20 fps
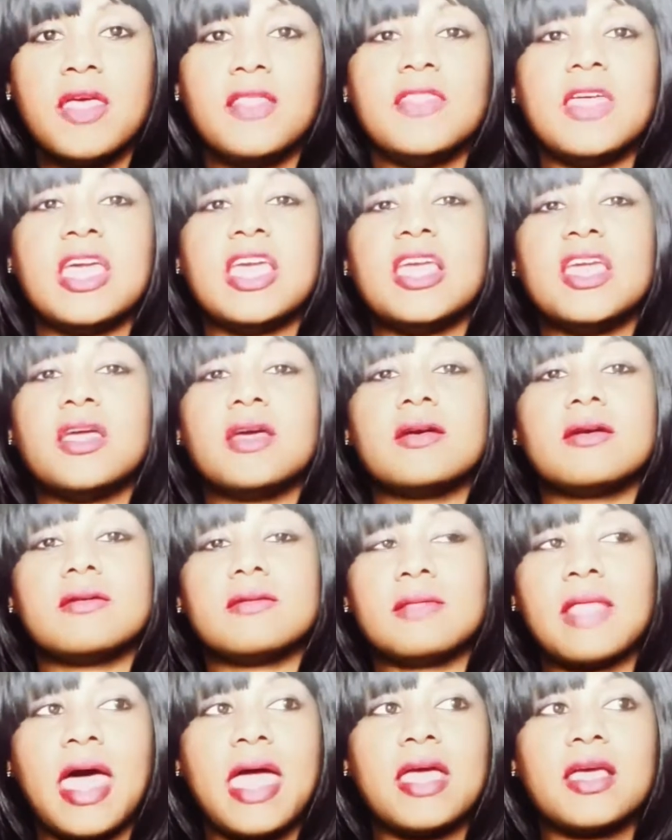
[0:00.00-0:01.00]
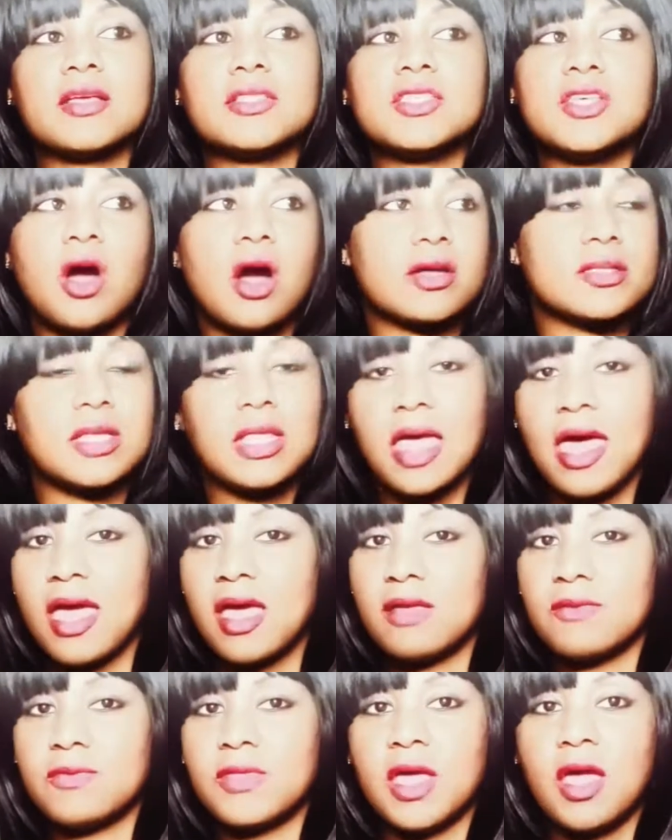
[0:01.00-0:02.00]
they like talked
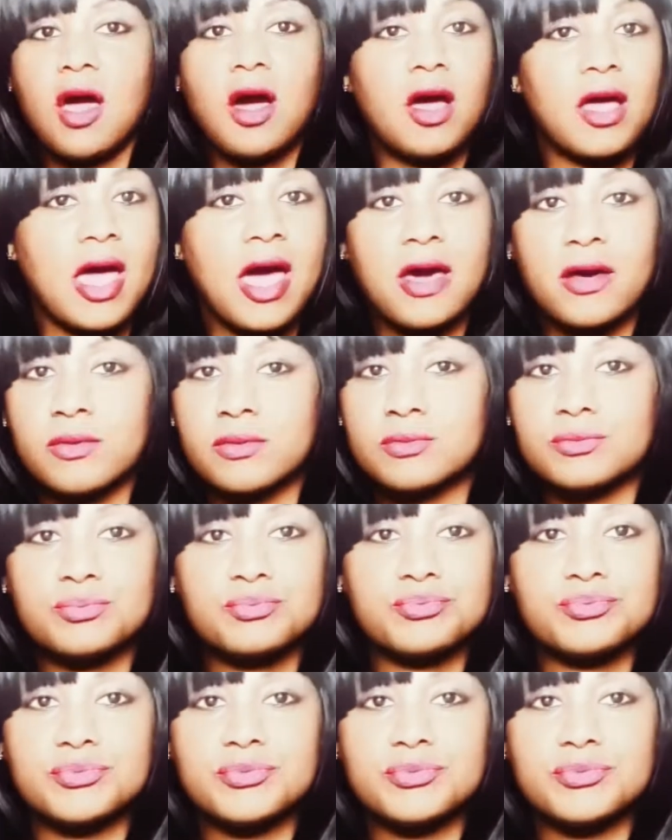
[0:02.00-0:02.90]
alike, they hung out,